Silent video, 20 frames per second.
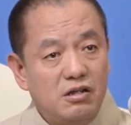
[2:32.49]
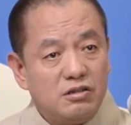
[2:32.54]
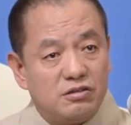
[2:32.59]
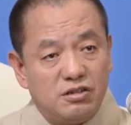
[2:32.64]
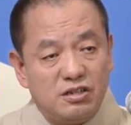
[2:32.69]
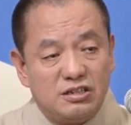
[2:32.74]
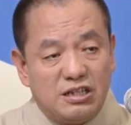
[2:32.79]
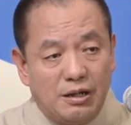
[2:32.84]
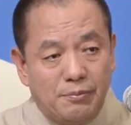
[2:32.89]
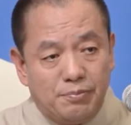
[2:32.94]

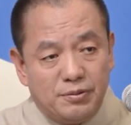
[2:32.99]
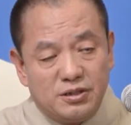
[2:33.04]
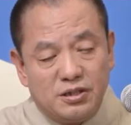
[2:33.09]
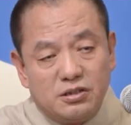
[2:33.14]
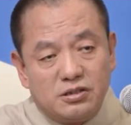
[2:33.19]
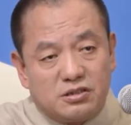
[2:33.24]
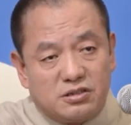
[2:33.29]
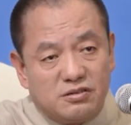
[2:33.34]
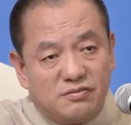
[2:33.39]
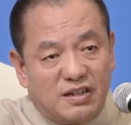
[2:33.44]
They knew that
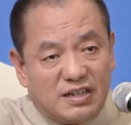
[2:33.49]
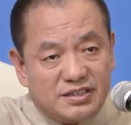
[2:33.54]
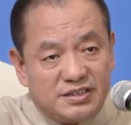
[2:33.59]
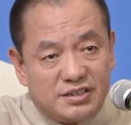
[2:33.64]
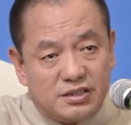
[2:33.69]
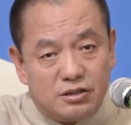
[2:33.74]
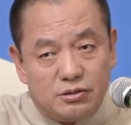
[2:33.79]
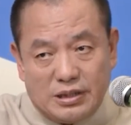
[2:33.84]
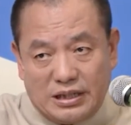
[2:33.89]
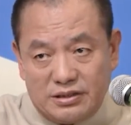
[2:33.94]
they
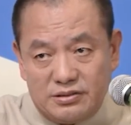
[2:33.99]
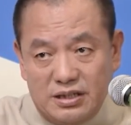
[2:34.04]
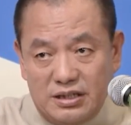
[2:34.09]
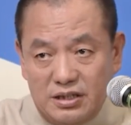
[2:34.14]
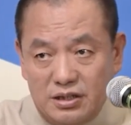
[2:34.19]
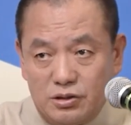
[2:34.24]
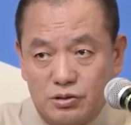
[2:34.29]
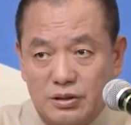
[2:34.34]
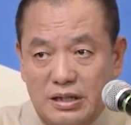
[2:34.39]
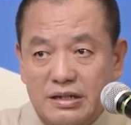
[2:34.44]
couldn't
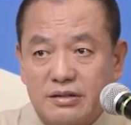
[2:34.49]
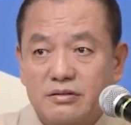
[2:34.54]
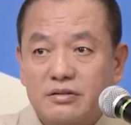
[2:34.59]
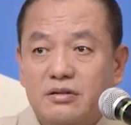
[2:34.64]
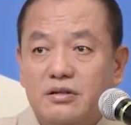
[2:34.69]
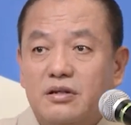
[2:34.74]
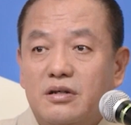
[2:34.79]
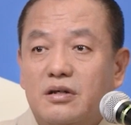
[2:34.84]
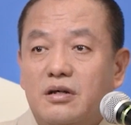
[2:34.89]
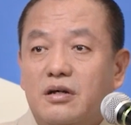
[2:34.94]
circle in
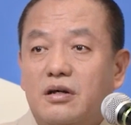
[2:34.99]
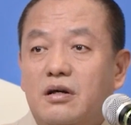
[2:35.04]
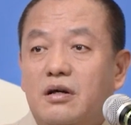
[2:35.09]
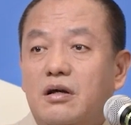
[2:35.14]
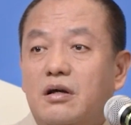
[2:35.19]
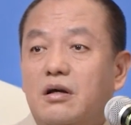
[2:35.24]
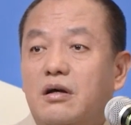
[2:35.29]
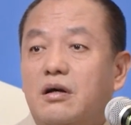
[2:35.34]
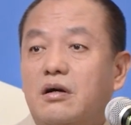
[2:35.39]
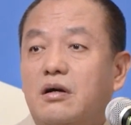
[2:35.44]
just one
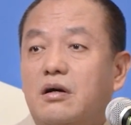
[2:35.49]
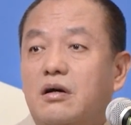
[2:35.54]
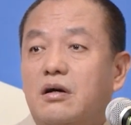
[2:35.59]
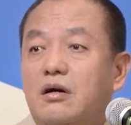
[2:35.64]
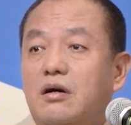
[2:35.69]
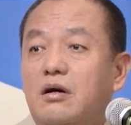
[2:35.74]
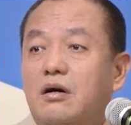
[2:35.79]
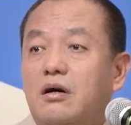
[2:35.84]
direction.